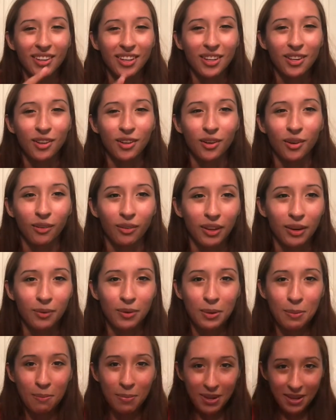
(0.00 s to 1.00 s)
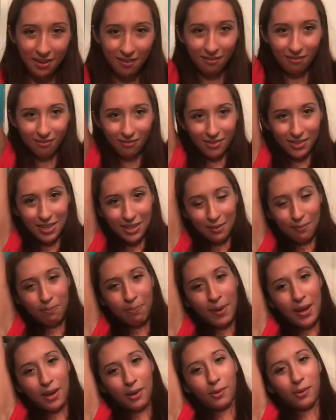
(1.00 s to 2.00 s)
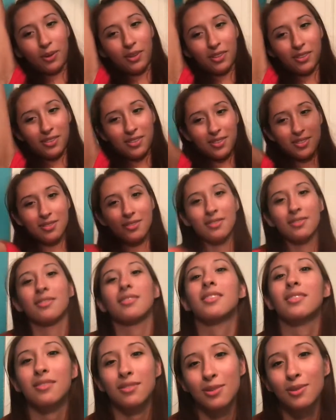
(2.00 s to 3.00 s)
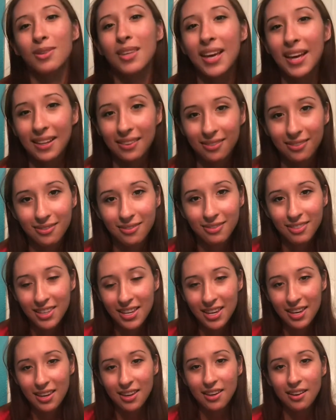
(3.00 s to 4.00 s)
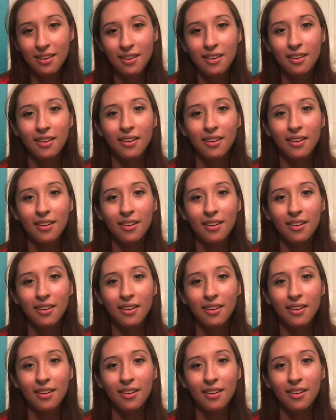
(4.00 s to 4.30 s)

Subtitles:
like, you know, like when you bend like backwards and do that thing.